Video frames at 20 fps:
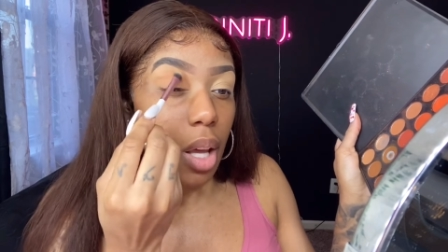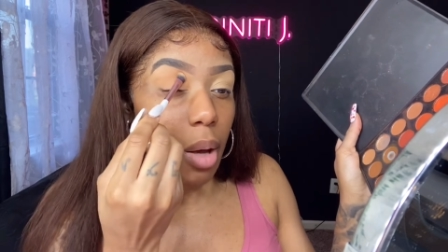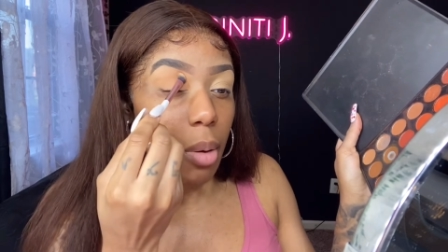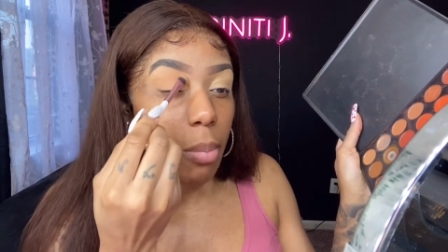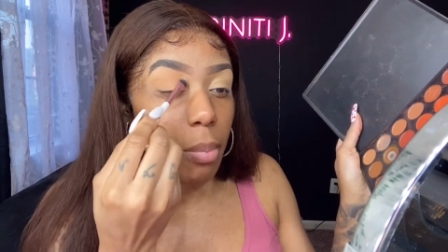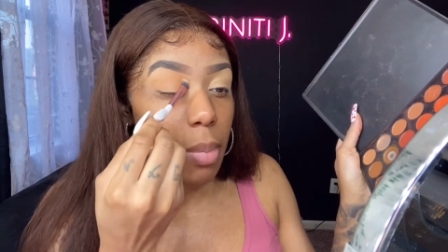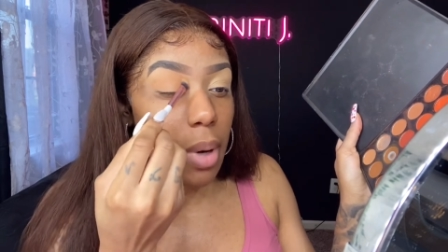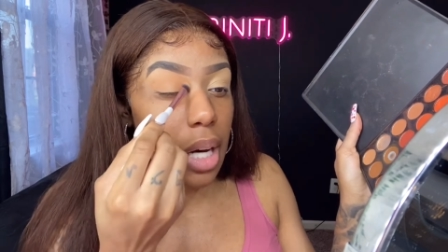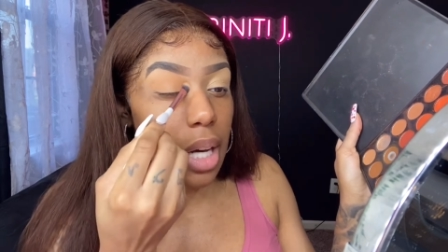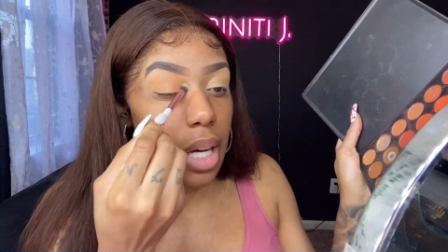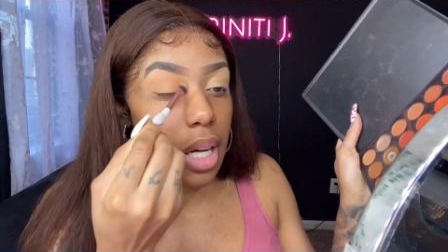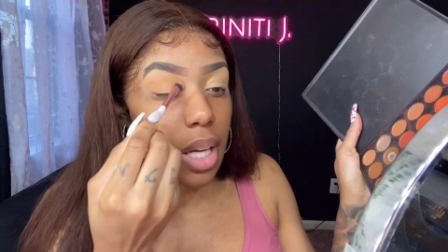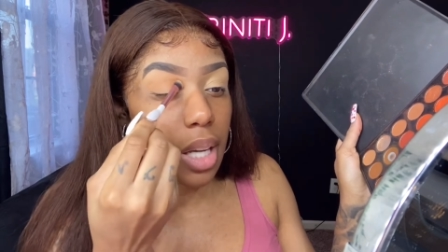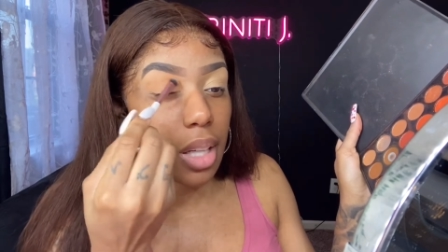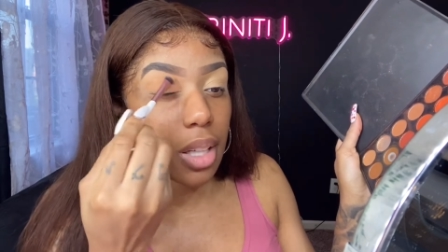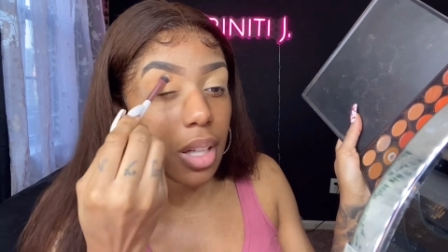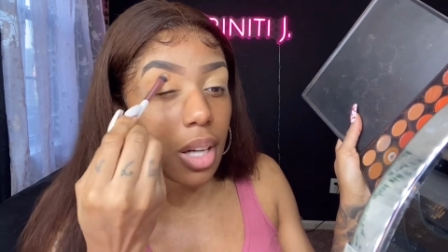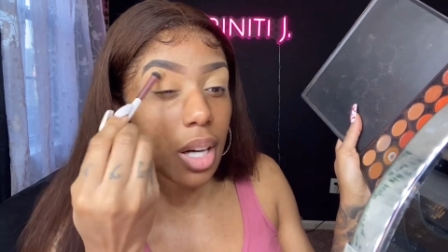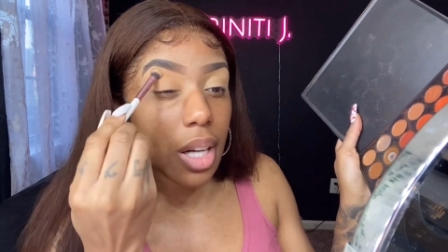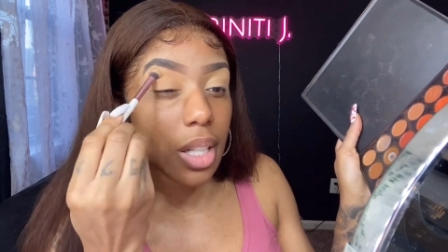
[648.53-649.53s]
But
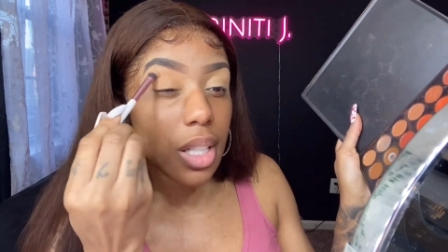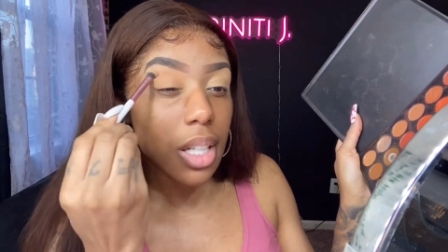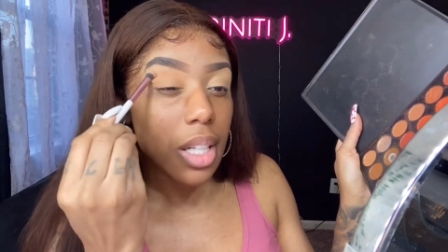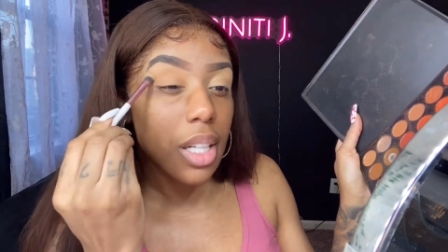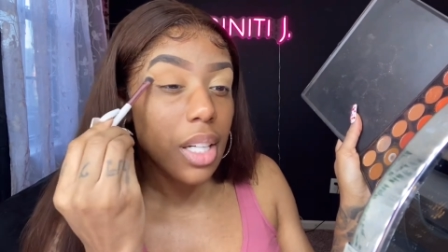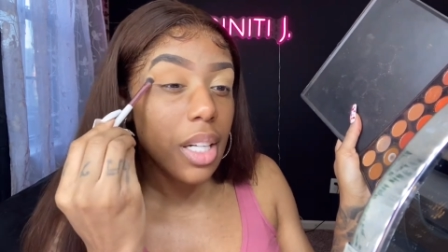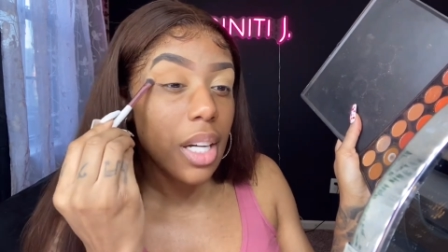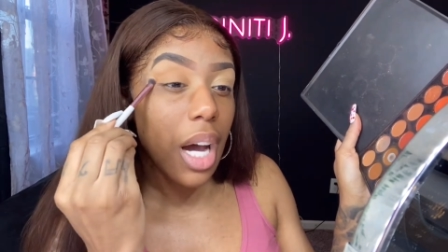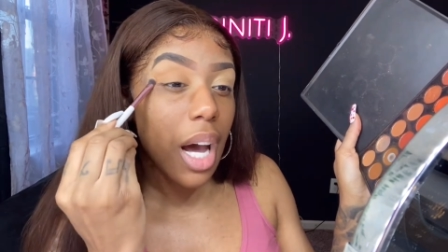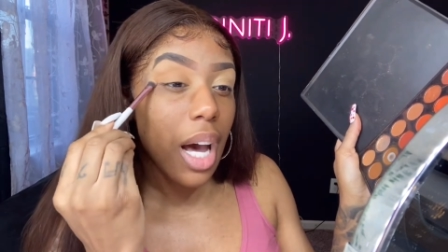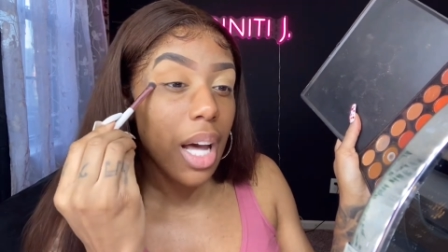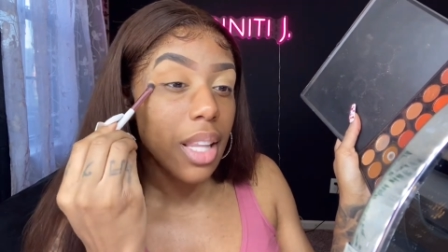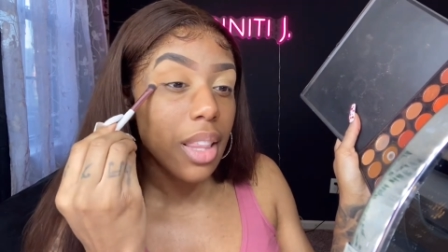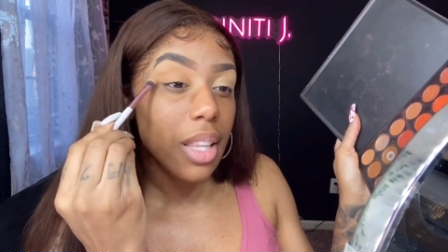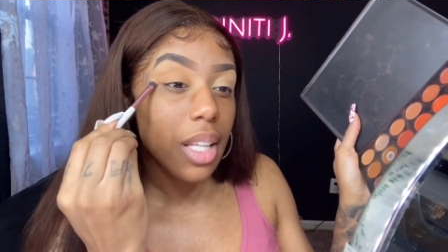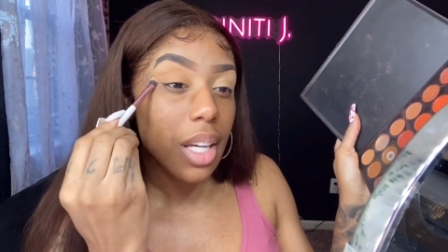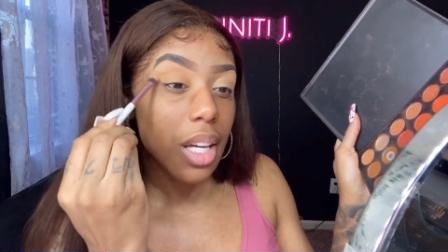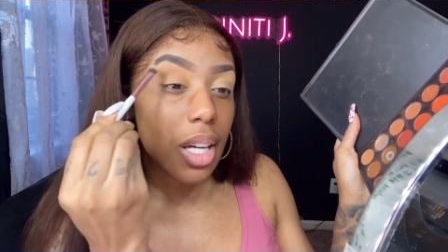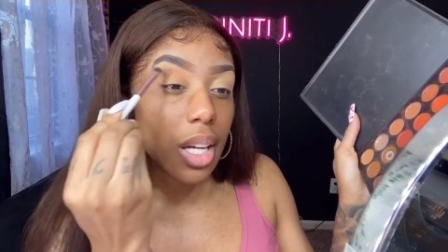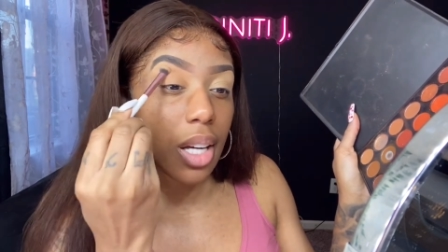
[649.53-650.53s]
honey, I
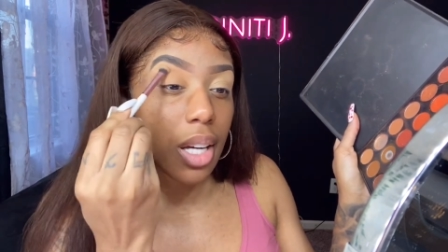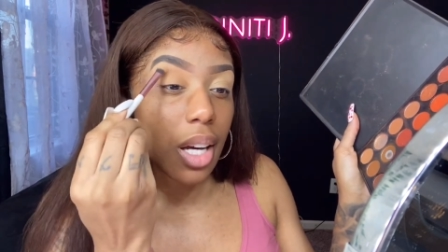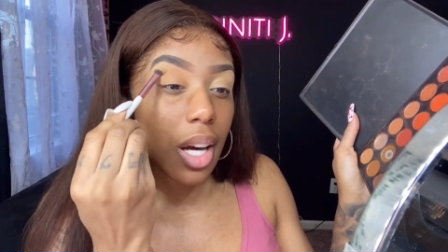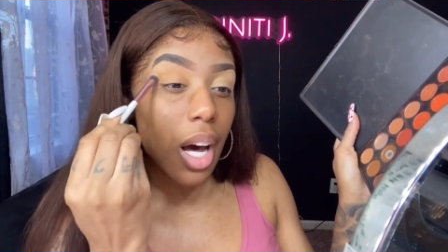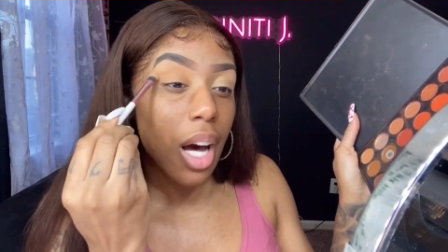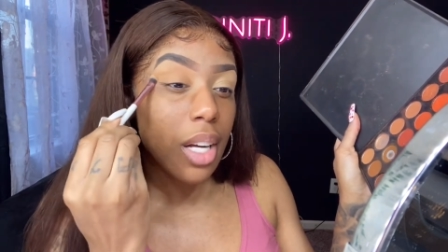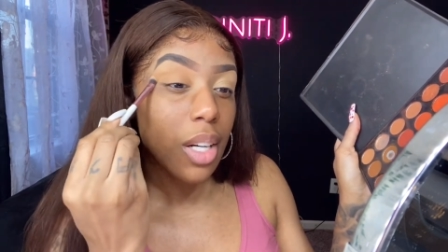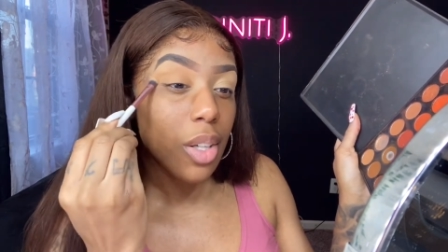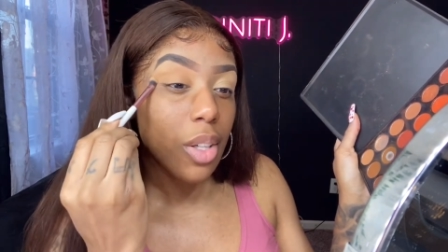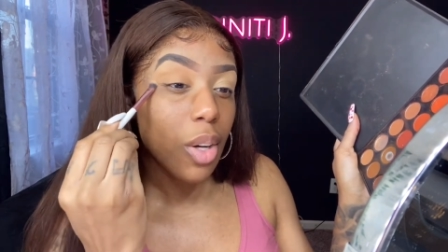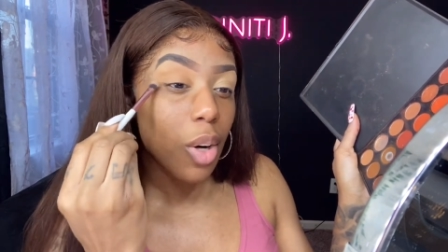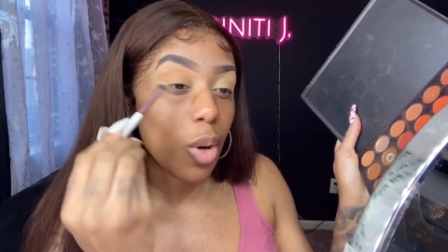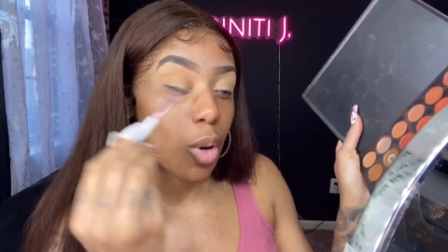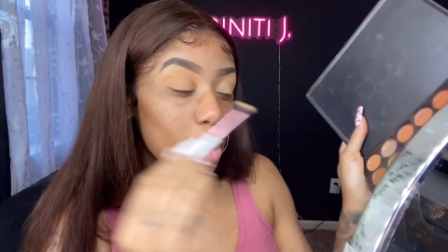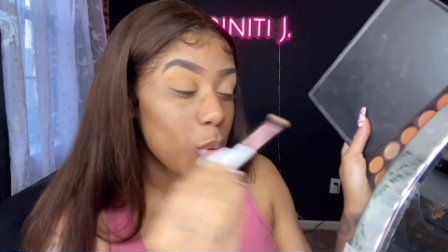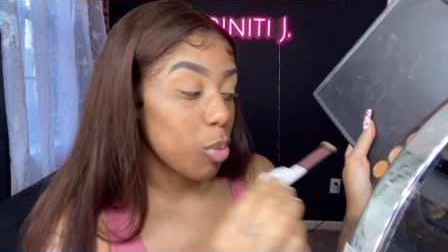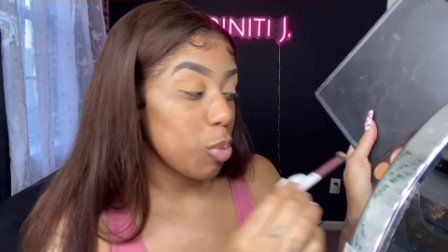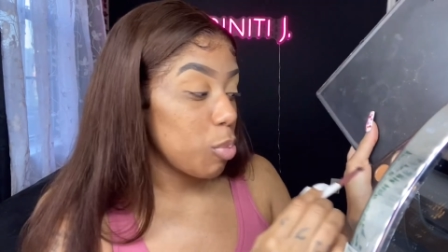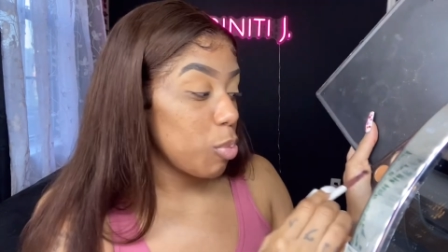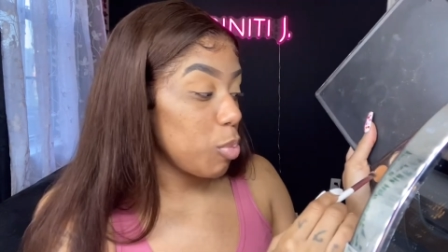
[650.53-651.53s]
think, I don't know,